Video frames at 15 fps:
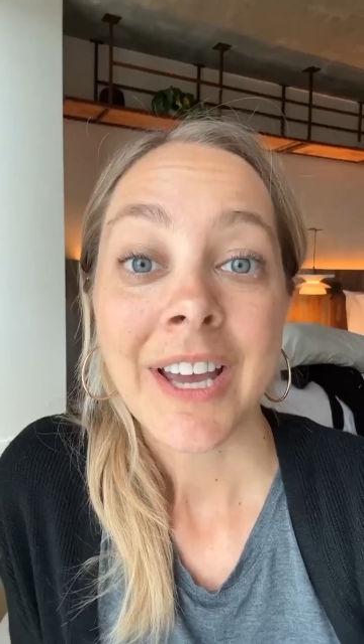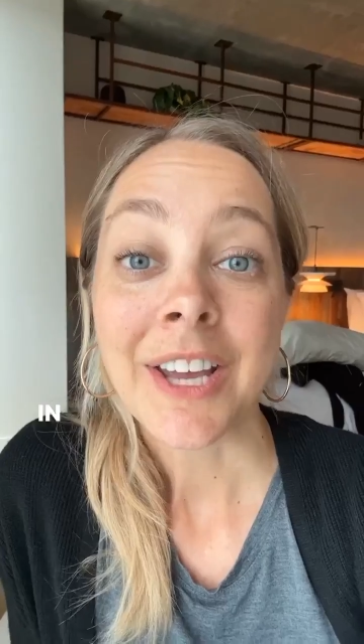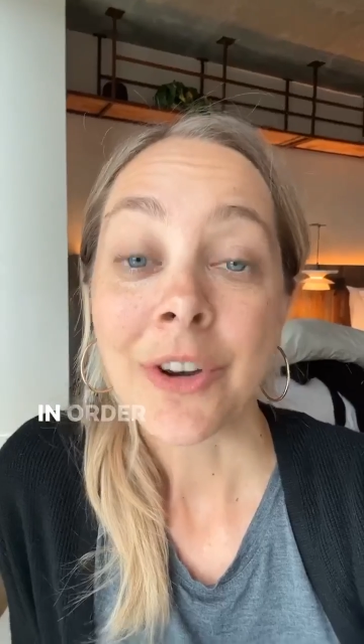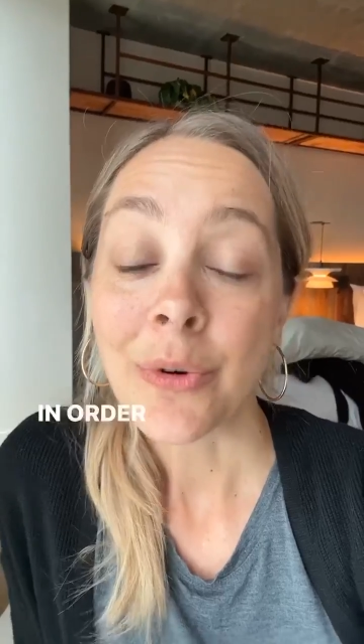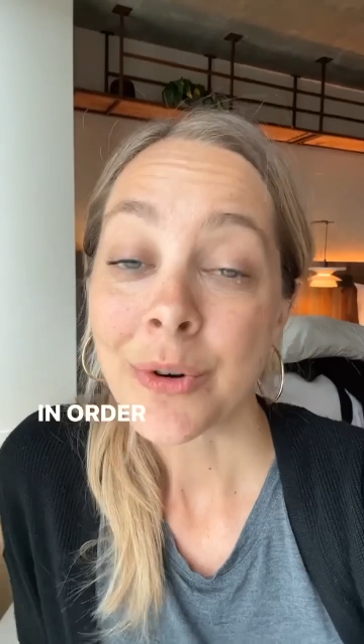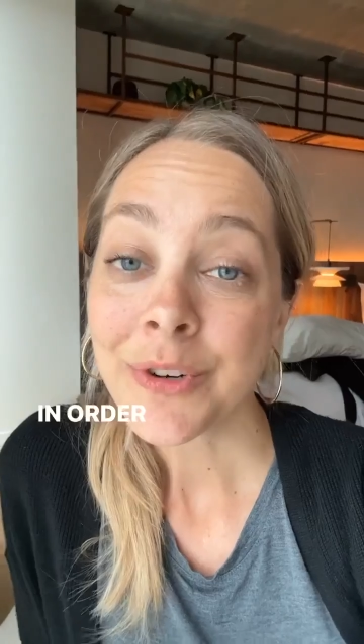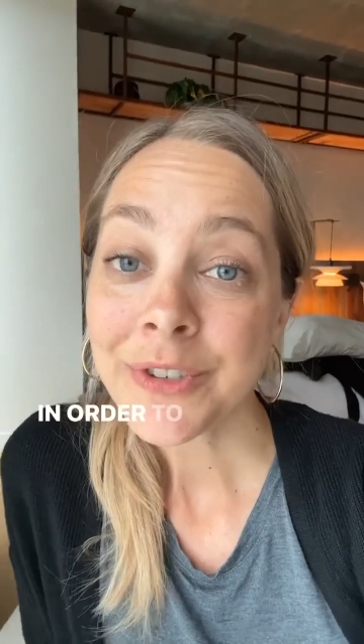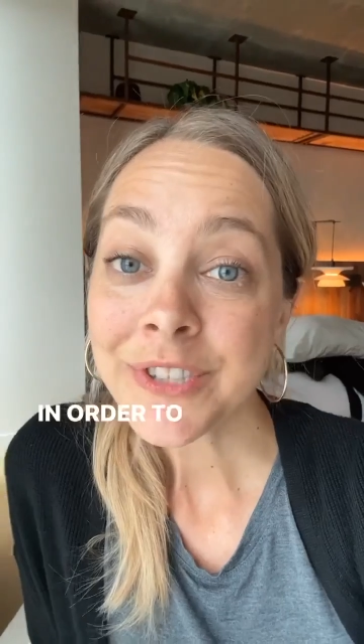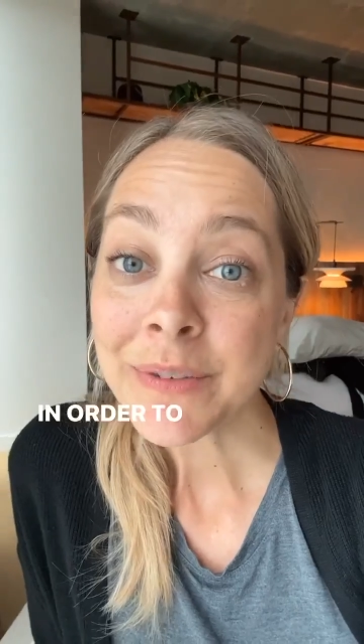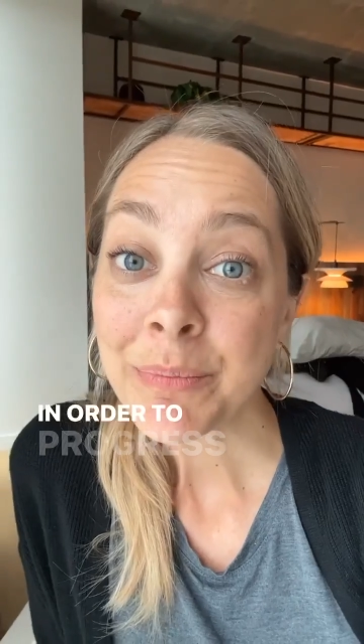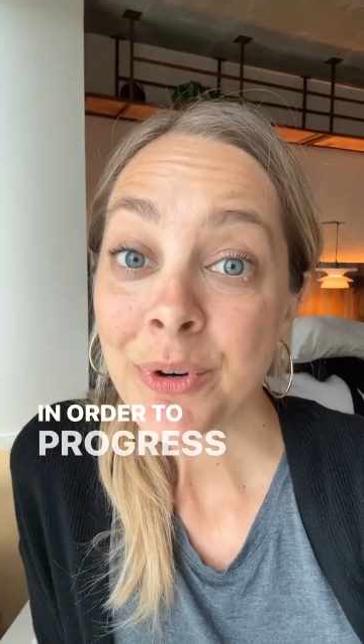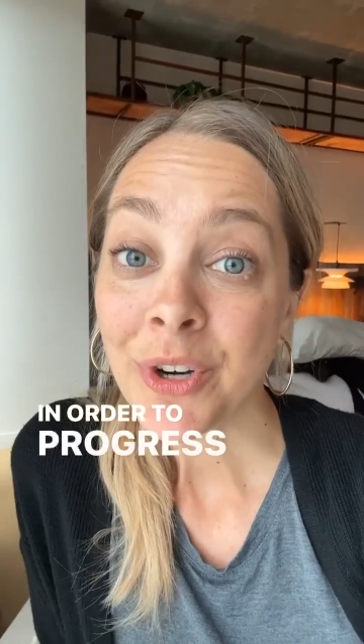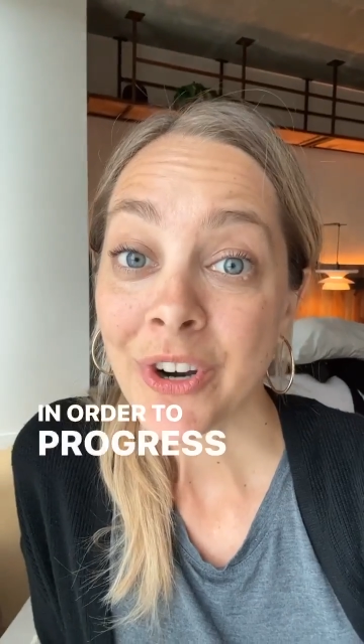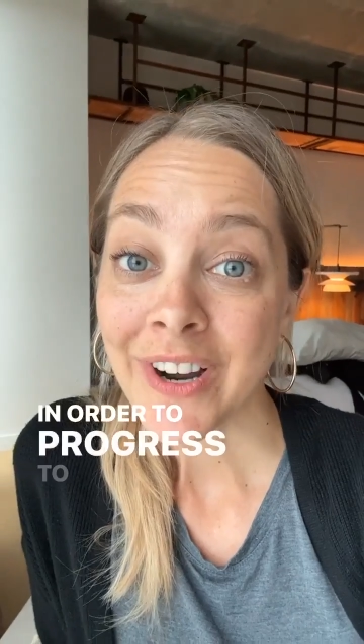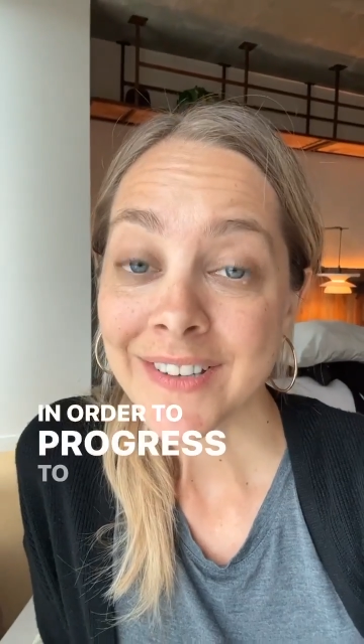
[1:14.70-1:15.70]
In order to
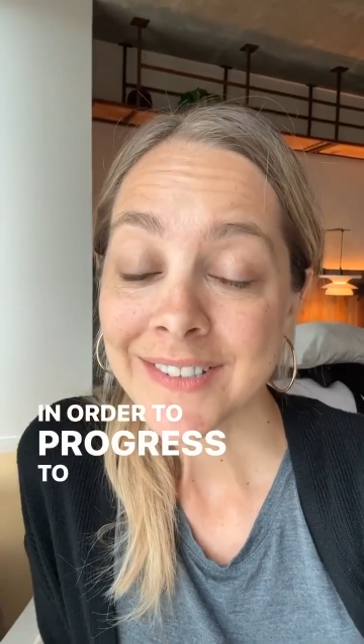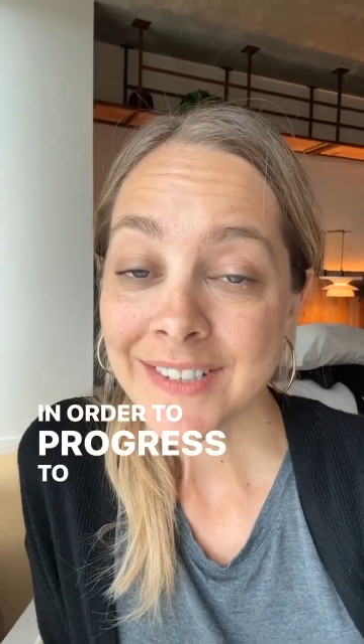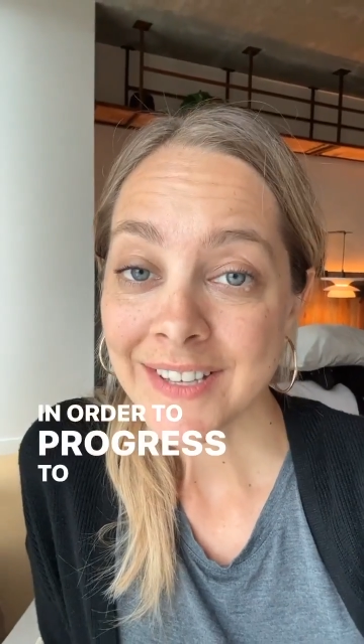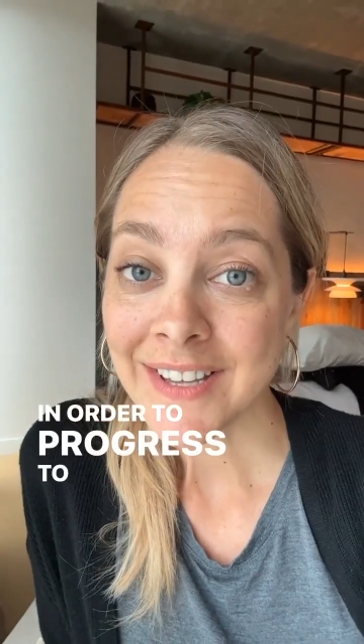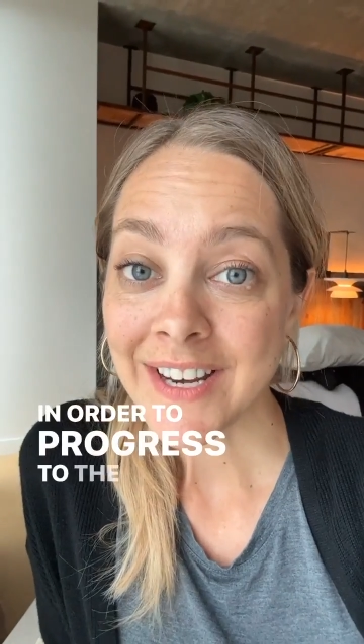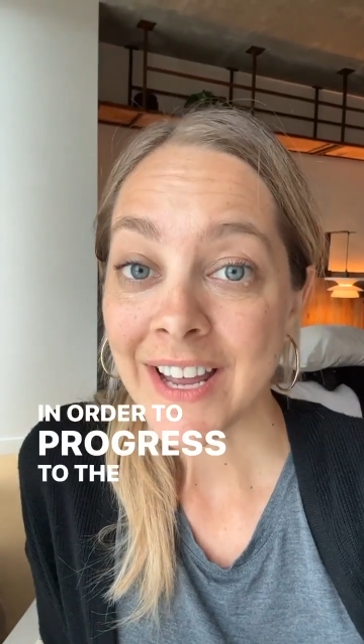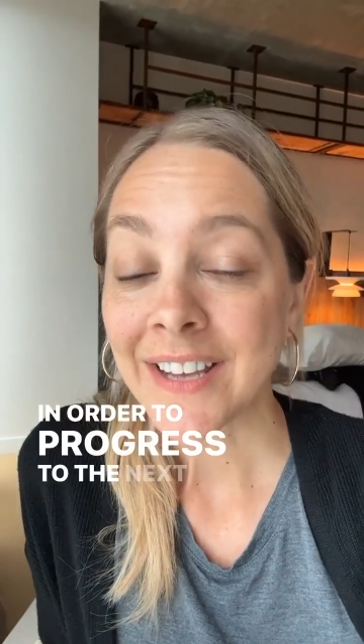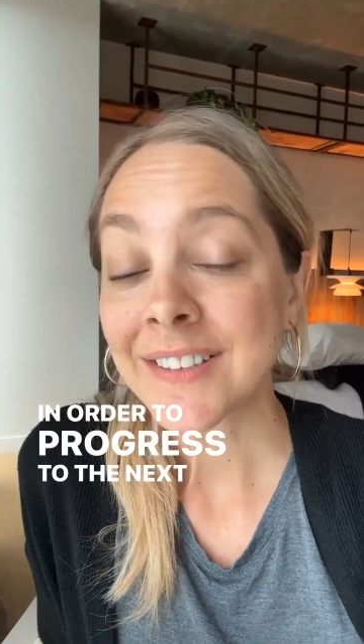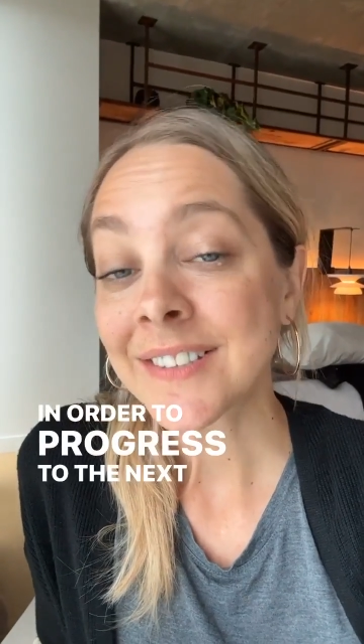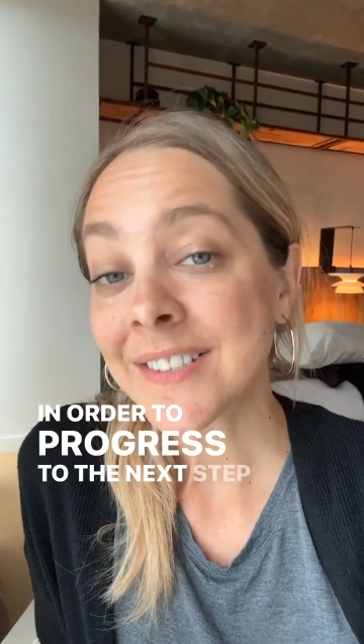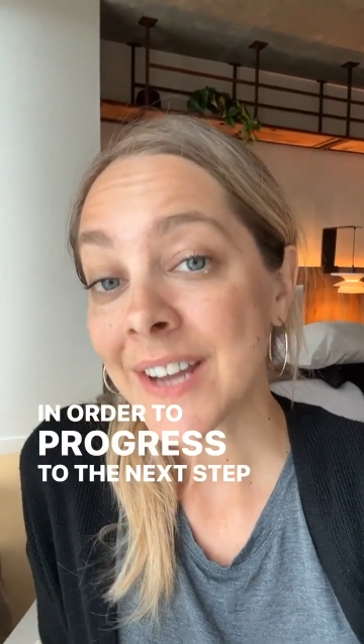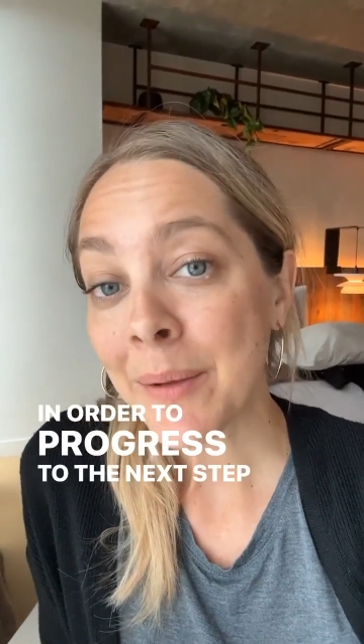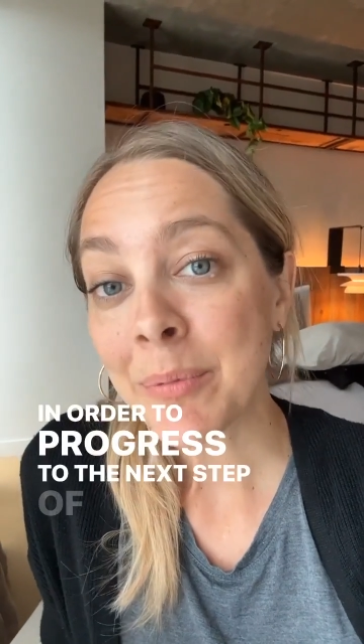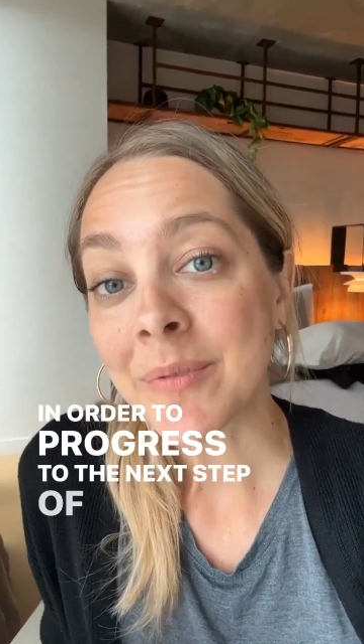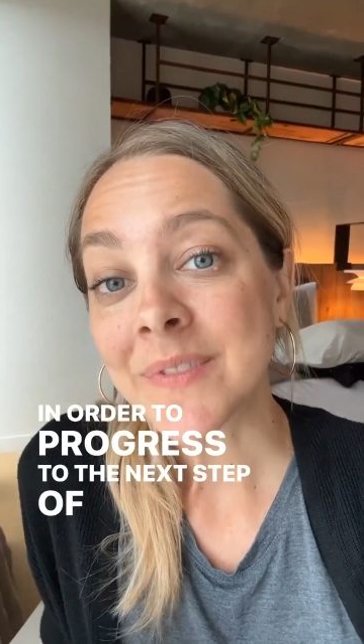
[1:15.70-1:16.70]
progress to the next
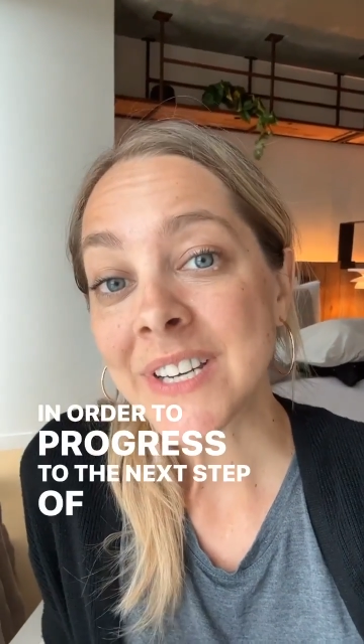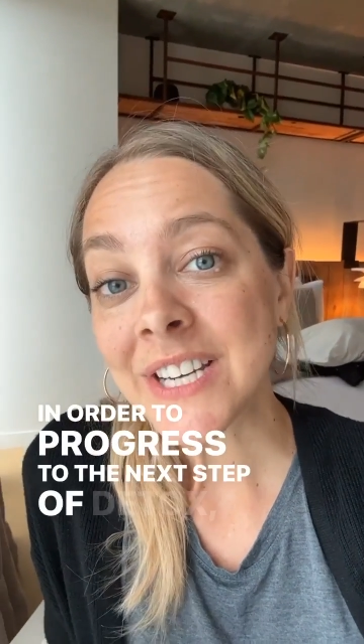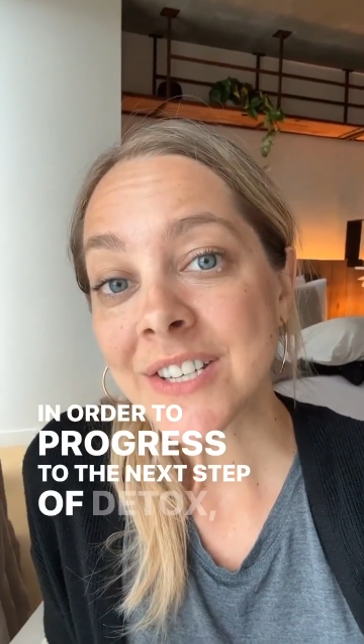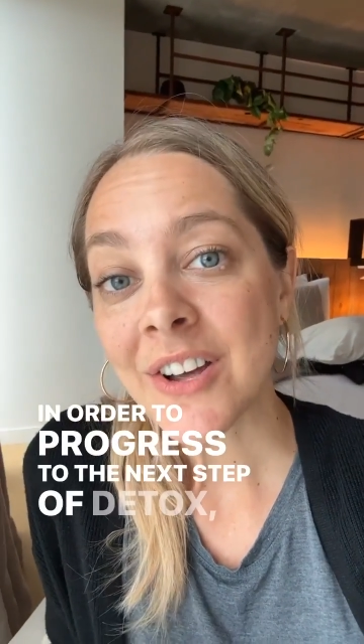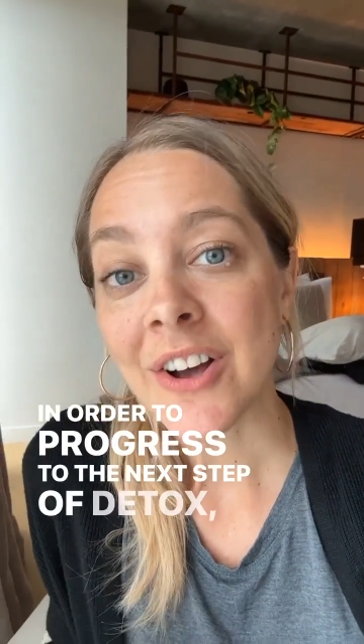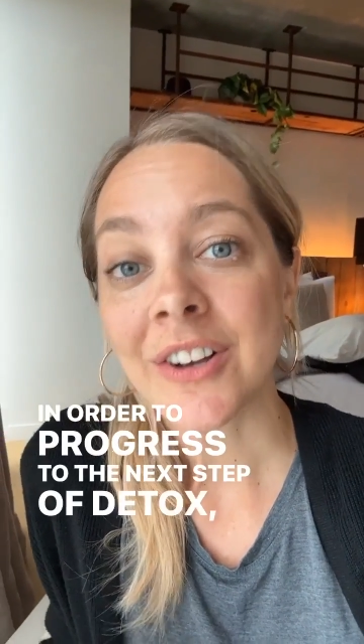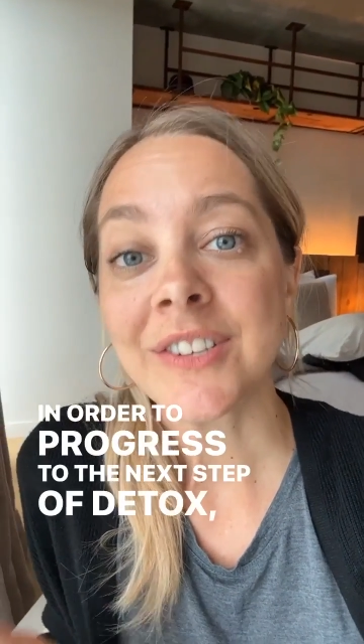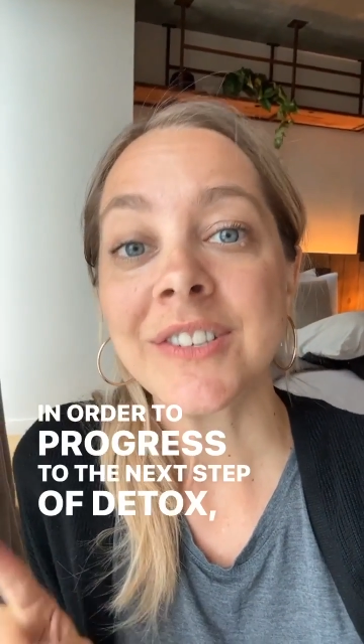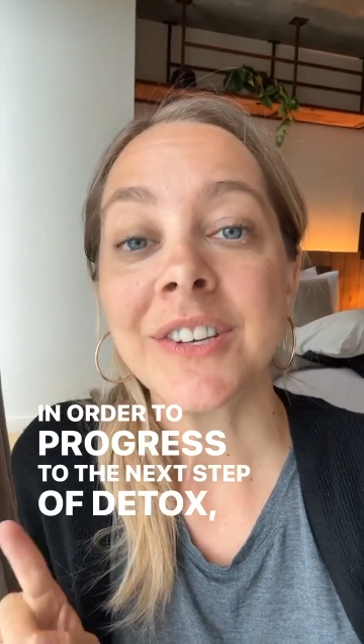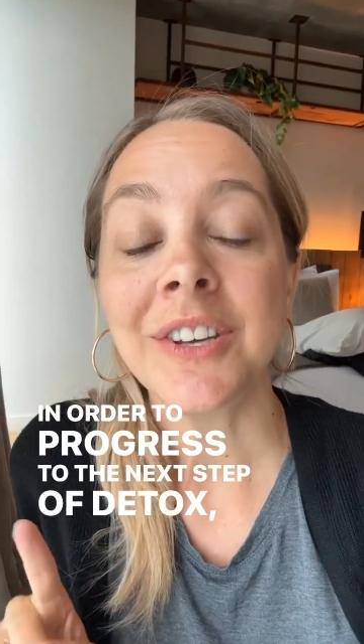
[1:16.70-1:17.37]
step of detox,